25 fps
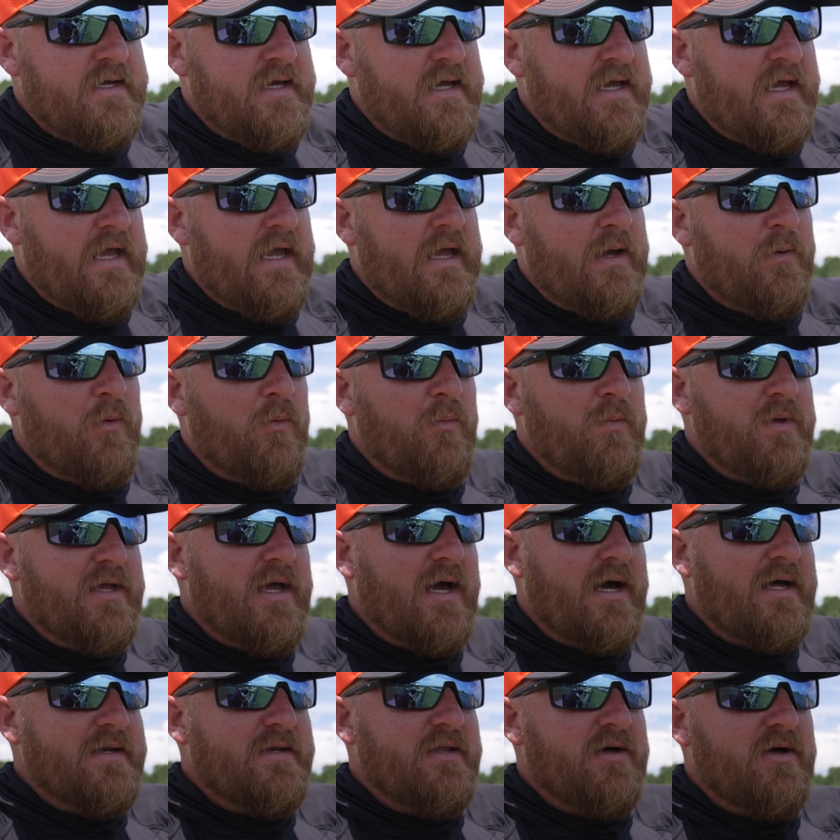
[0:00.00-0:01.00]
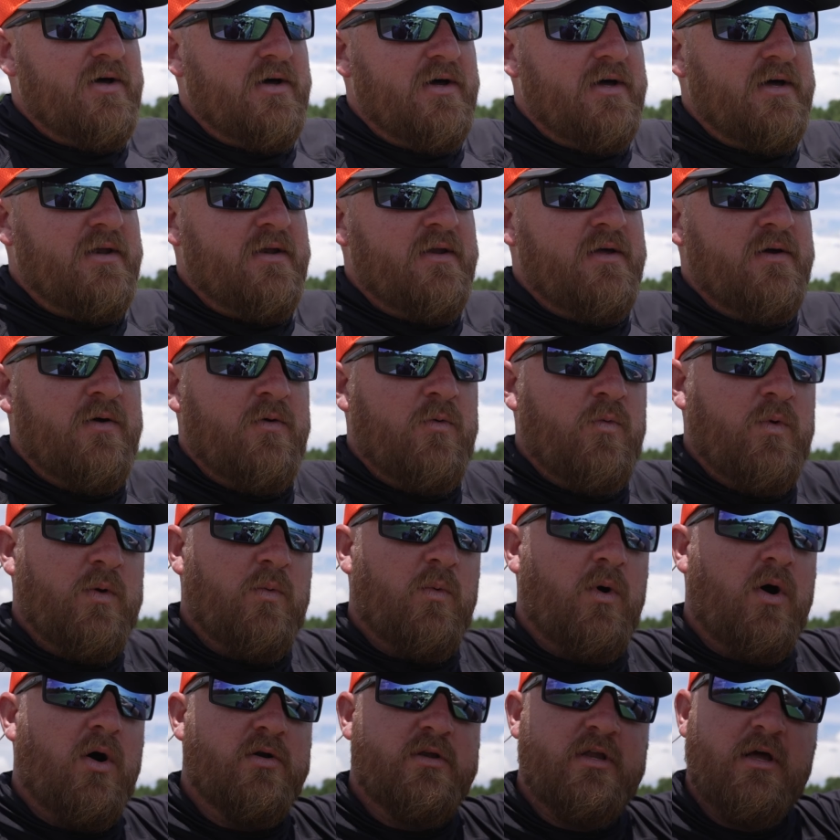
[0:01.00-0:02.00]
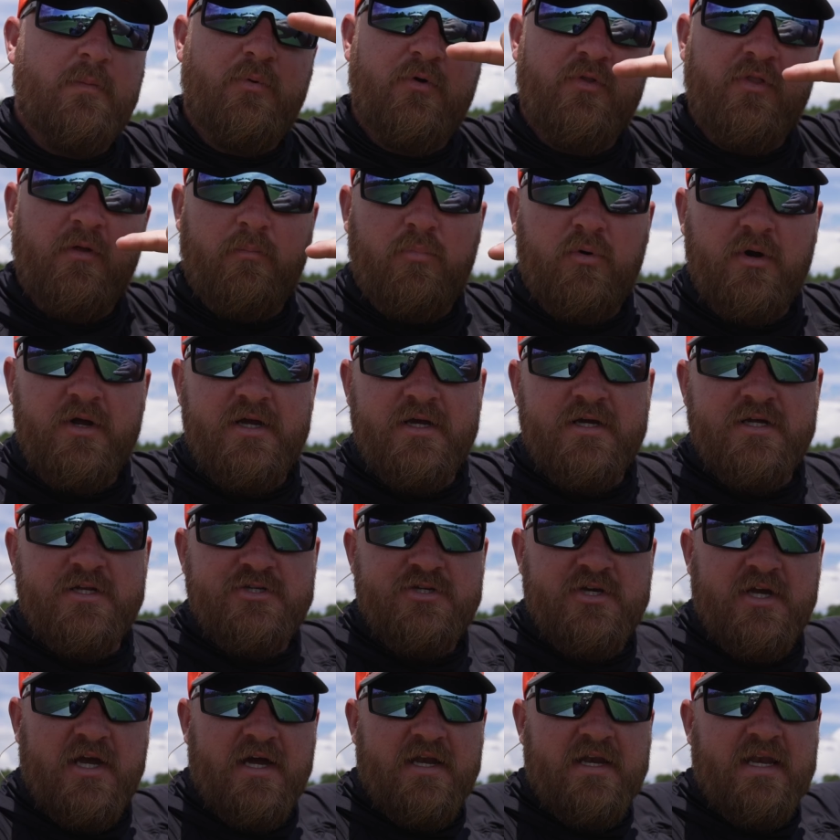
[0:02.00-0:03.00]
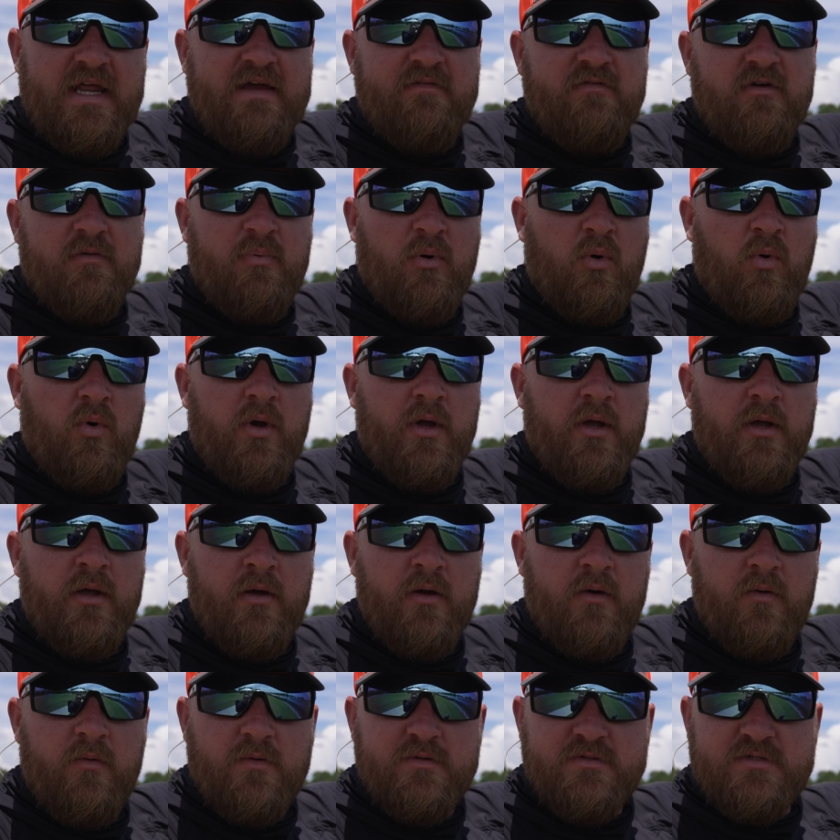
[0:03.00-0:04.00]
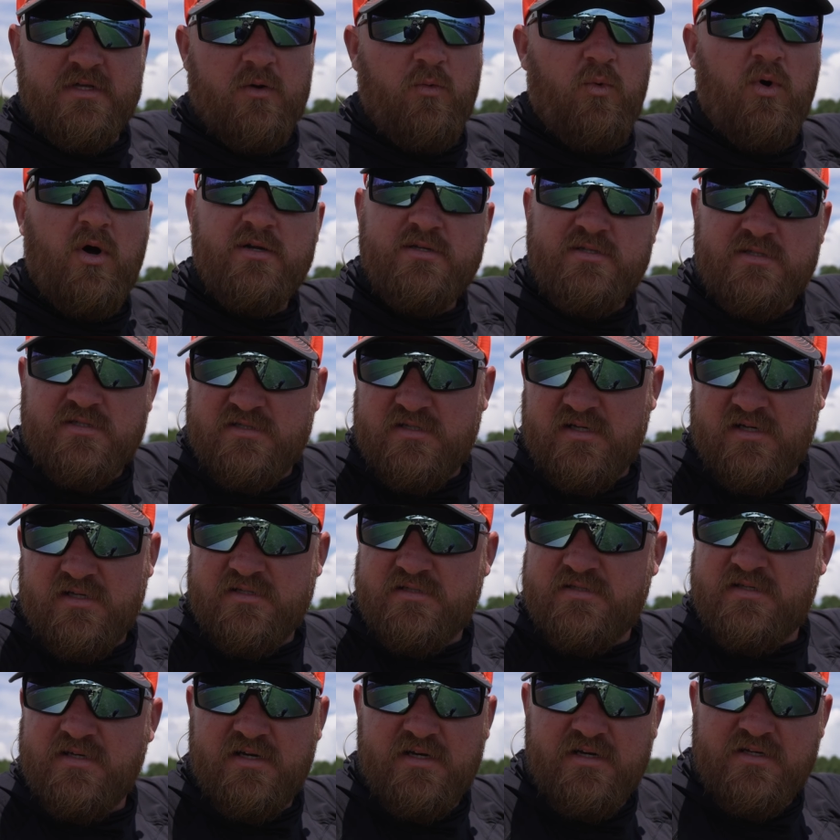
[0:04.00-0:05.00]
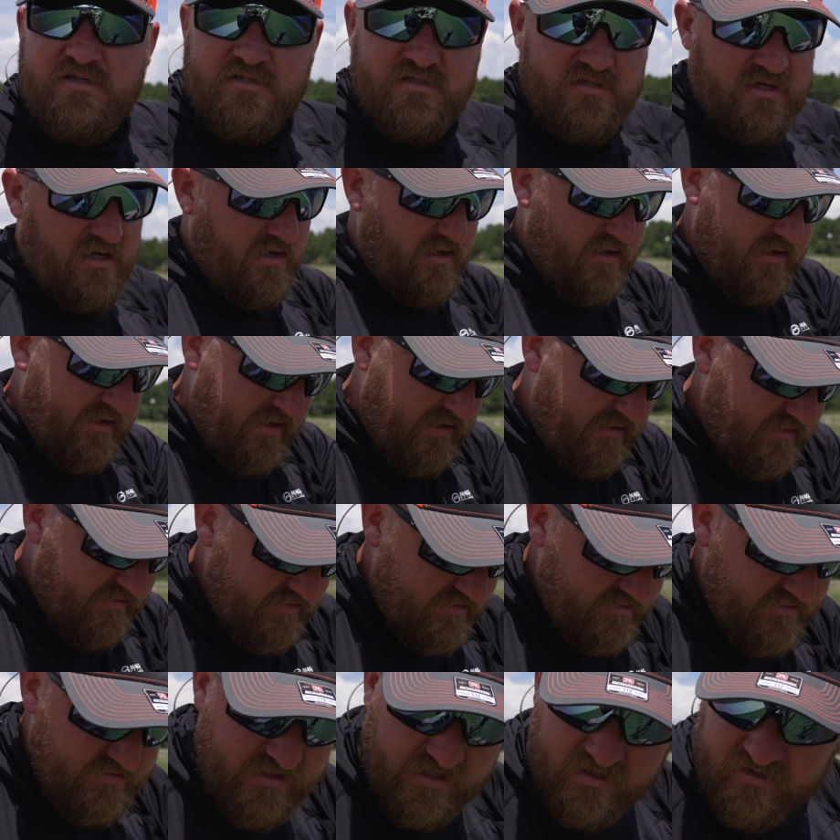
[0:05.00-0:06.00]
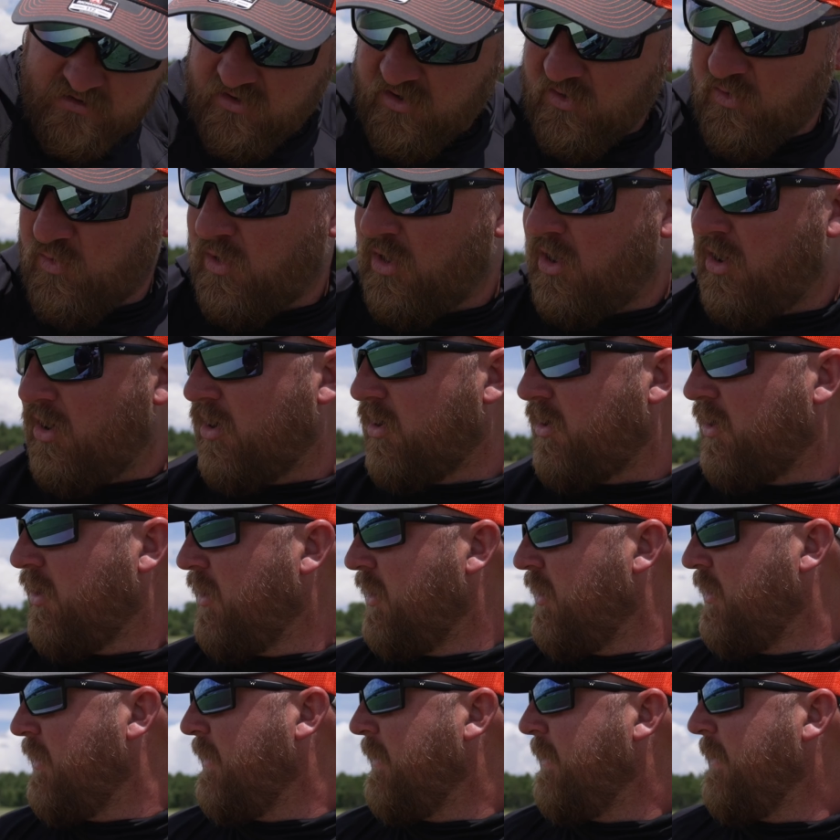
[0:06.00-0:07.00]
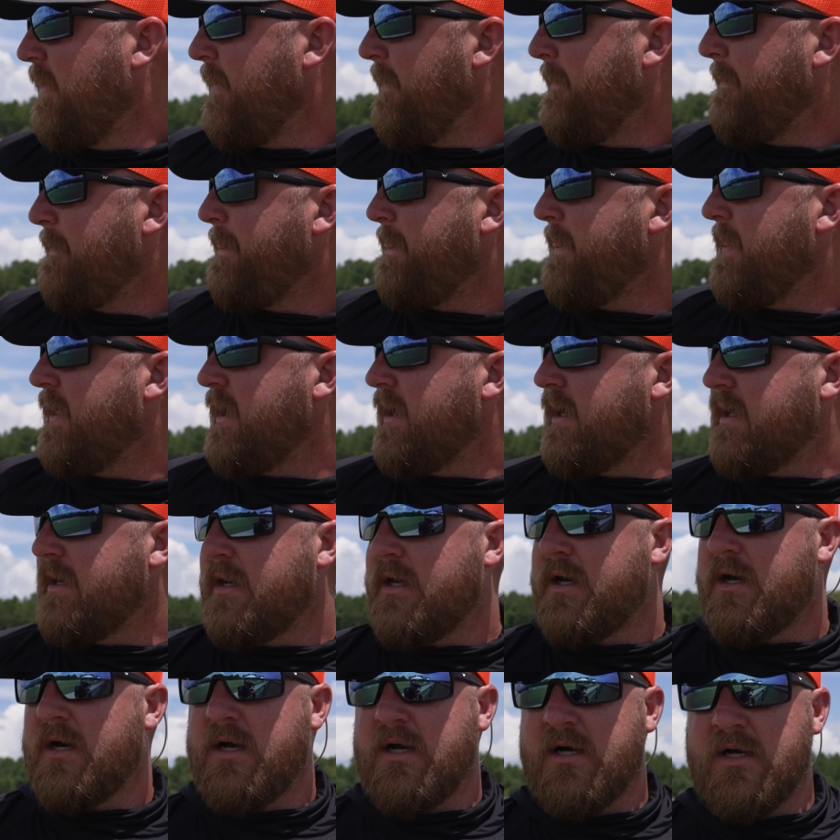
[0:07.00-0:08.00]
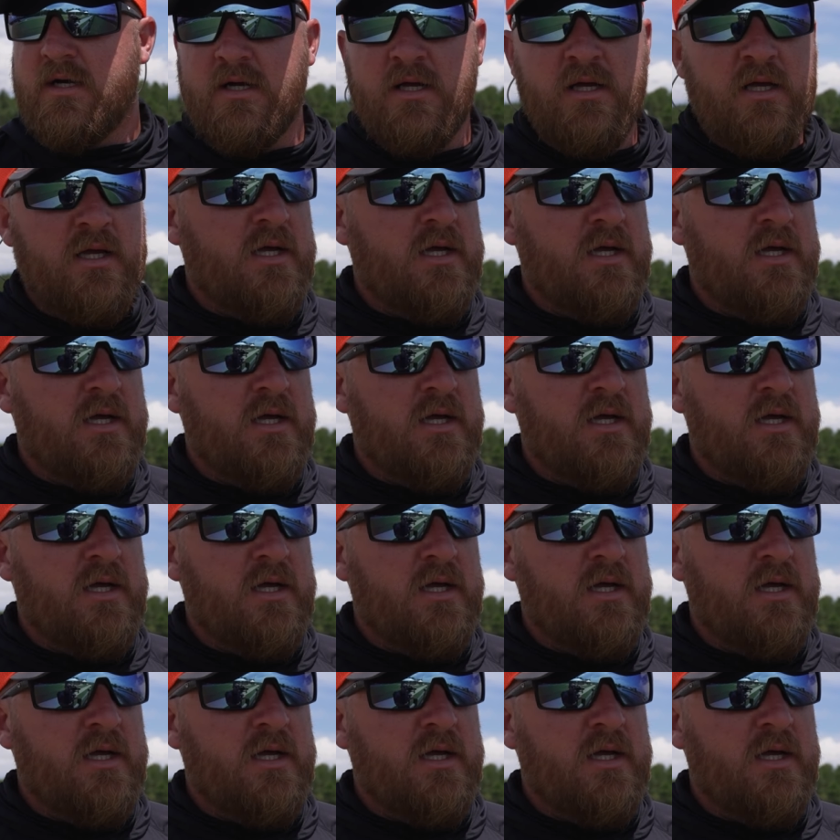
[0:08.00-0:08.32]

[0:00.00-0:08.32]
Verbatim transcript: and when we got done, we walked up on the bridge at Navy Point. We were okay. Oh. going to watch the sunset, yeah. take a little walk. And uh,